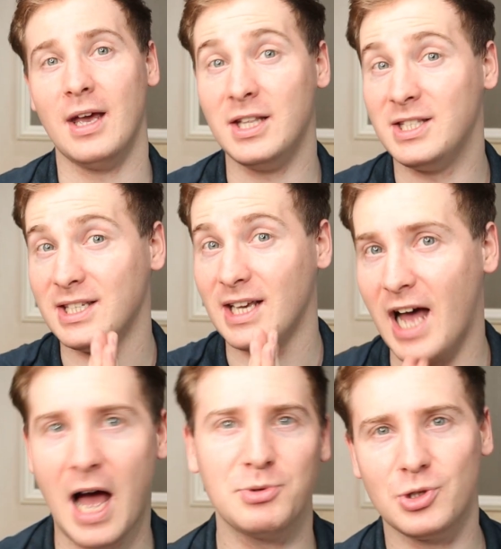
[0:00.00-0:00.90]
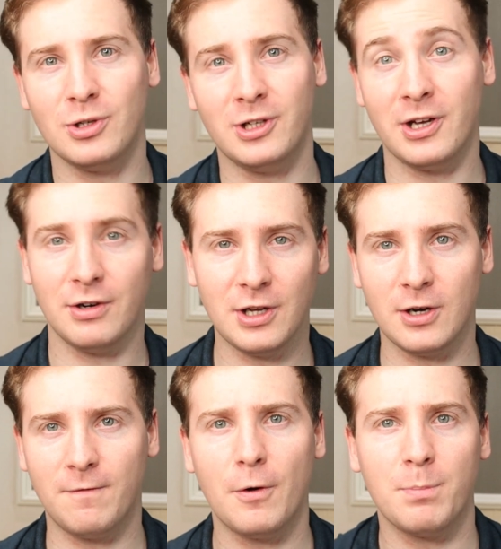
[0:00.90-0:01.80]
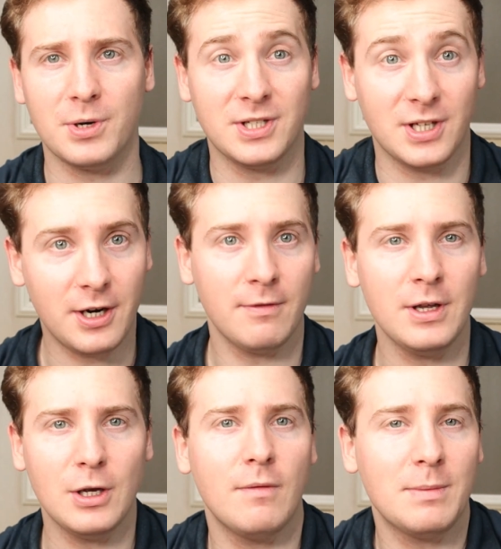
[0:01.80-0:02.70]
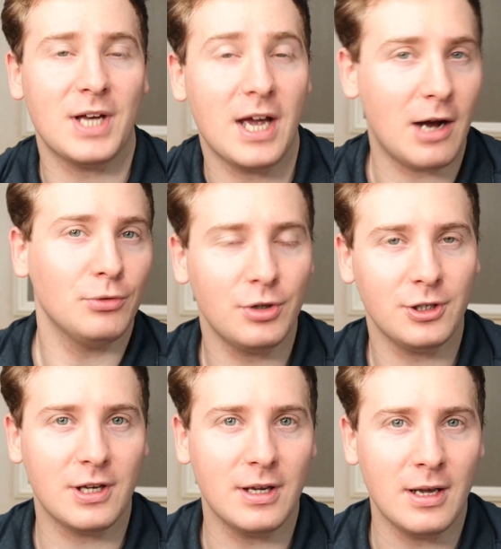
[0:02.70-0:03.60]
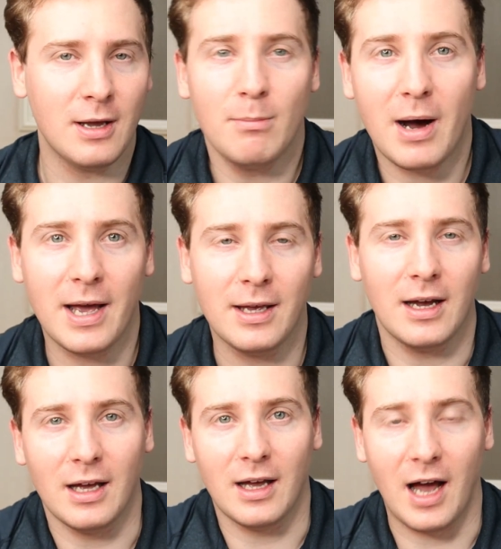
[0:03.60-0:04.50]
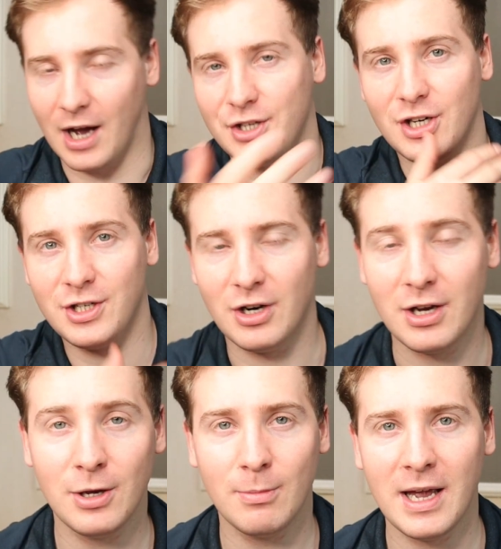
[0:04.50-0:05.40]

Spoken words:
it's absolutely critical for preserving your website authority by actually tracking your